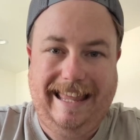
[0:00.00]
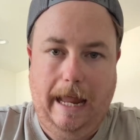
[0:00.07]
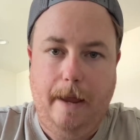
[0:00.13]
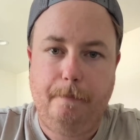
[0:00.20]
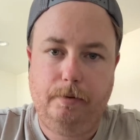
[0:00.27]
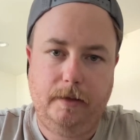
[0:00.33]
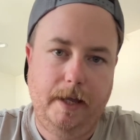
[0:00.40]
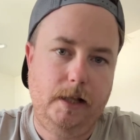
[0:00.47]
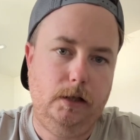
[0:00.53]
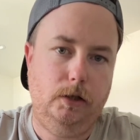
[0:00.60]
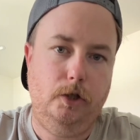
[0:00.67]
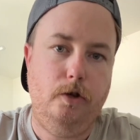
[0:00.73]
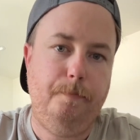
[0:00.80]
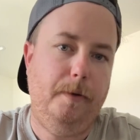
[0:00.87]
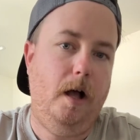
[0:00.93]
gameplay
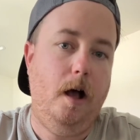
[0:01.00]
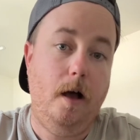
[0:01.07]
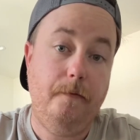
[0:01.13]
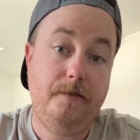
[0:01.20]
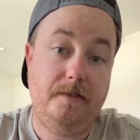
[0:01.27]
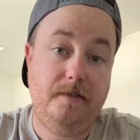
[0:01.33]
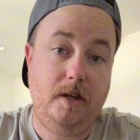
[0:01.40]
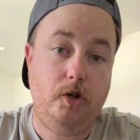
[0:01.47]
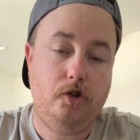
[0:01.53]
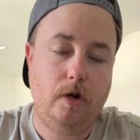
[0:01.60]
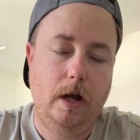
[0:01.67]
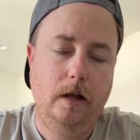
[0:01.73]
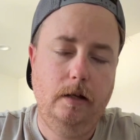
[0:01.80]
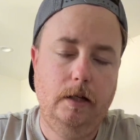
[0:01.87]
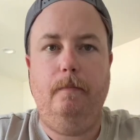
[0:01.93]
loop of
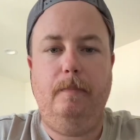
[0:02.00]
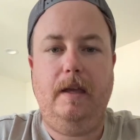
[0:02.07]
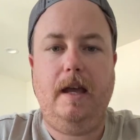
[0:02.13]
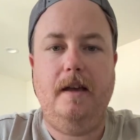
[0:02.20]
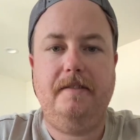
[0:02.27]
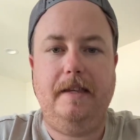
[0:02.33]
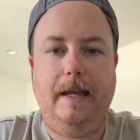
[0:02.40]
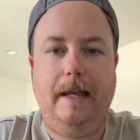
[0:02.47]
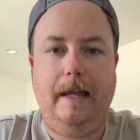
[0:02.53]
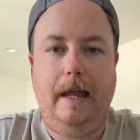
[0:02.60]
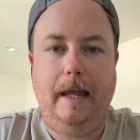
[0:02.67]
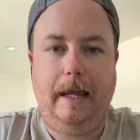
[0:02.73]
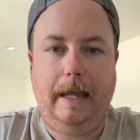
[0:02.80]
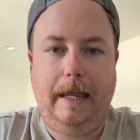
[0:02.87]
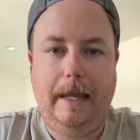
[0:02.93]
Cindra because
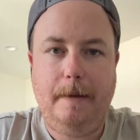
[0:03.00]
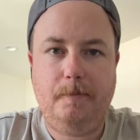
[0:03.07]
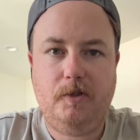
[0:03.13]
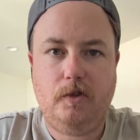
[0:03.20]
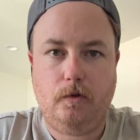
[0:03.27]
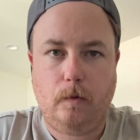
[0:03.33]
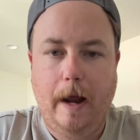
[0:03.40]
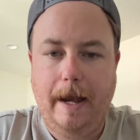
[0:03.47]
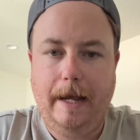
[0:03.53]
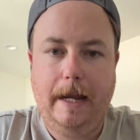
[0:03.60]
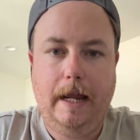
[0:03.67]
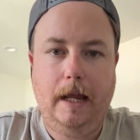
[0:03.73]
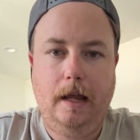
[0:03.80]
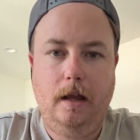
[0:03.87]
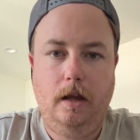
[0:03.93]
it keeps
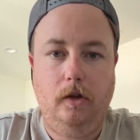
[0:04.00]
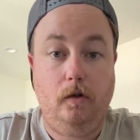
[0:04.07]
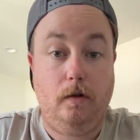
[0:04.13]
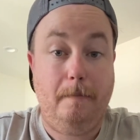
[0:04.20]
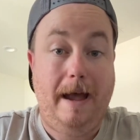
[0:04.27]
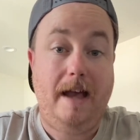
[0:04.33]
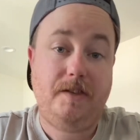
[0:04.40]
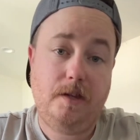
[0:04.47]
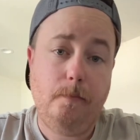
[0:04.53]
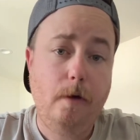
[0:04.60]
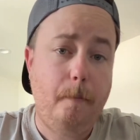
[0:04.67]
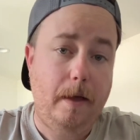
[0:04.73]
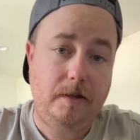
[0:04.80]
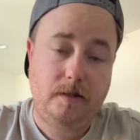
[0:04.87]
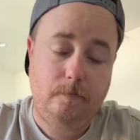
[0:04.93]
threatening your Mask of
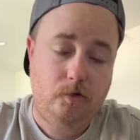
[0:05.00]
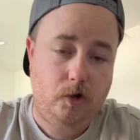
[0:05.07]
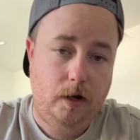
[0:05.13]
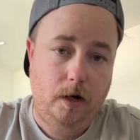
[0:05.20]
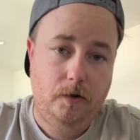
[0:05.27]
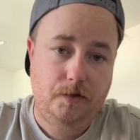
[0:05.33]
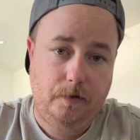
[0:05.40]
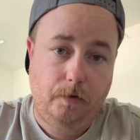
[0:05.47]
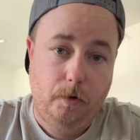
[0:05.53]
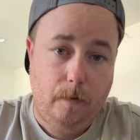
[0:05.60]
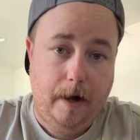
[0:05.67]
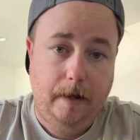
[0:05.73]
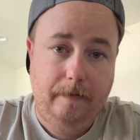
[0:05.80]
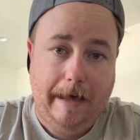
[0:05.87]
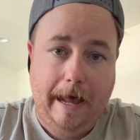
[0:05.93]
Momentum triggers if you're
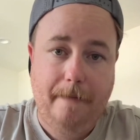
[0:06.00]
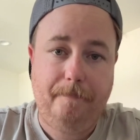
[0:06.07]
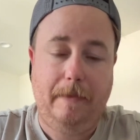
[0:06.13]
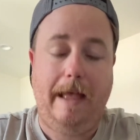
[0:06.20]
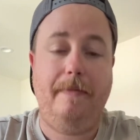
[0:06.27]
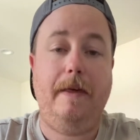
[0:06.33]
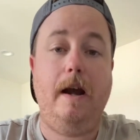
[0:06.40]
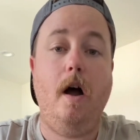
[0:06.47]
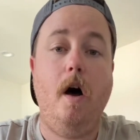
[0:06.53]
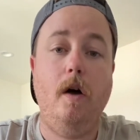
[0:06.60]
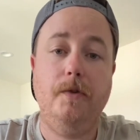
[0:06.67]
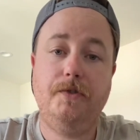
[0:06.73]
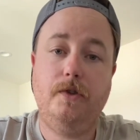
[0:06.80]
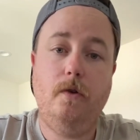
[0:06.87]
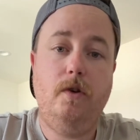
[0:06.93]
running that. And then
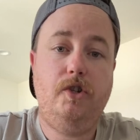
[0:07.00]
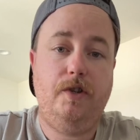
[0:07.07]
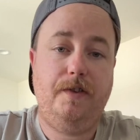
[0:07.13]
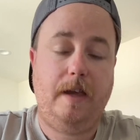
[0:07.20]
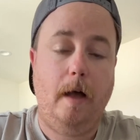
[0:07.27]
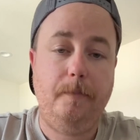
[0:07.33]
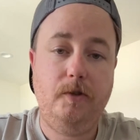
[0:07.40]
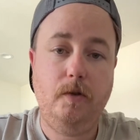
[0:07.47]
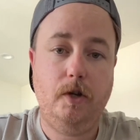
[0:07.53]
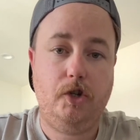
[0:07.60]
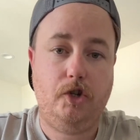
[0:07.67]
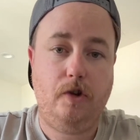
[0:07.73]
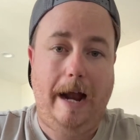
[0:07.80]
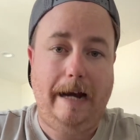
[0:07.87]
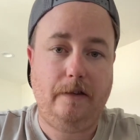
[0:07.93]
also it just helps you
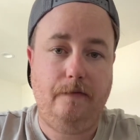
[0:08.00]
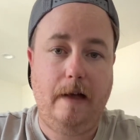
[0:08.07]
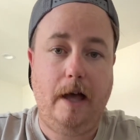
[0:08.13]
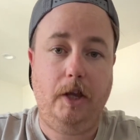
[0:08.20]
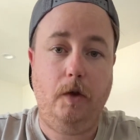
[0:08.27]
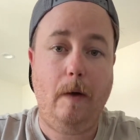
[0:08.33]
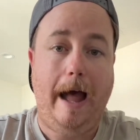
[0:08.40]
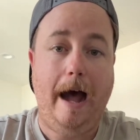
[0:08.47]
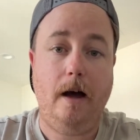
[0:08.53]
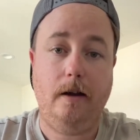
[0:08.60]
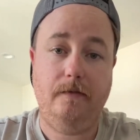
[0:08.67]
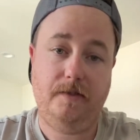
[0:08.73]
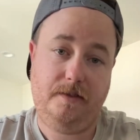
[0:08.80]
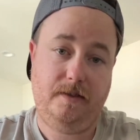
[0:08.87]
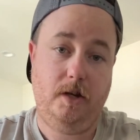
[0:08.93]
extract value out
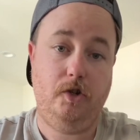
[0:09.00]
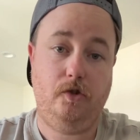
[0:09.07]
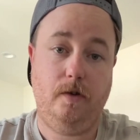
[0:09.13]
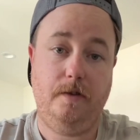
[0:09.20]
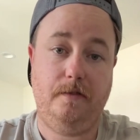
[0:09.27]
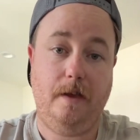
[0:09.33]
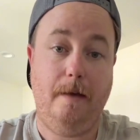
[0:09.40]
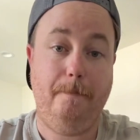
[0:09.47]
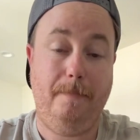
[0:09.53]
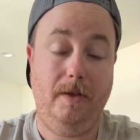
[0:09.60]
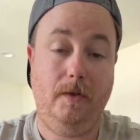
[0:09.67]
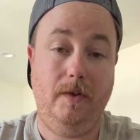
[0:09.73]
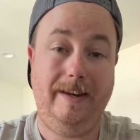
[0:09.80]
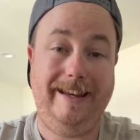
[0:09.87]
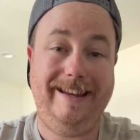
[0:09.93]
of Cindra's
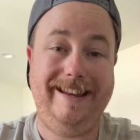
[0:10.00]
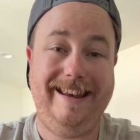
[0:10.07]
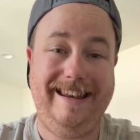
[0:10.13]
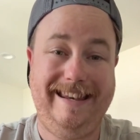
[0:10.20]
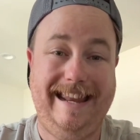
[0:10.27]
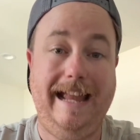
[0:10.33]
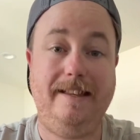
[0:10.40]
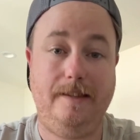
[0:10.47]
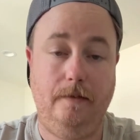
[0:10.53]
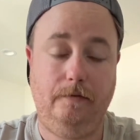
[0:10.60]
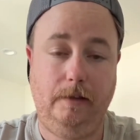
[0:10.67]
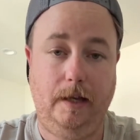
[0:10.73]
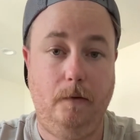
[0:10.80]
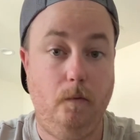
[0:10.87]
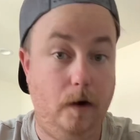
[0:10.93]
ability
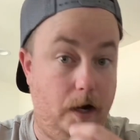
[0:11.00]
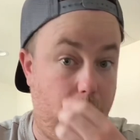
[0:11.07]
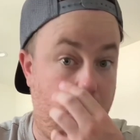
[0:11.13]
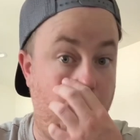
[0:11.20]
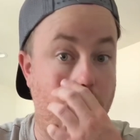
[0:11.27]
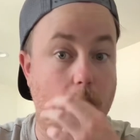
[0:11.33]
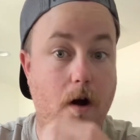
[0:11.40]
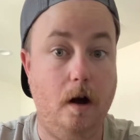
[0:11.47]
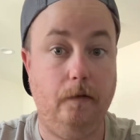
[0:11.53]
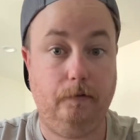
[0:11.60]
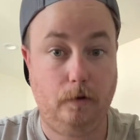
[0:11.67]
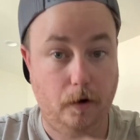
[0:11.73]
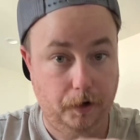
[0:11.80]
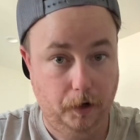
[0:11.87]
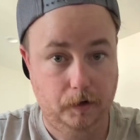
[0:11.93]
natively, where you are
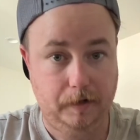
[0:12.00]
throwing your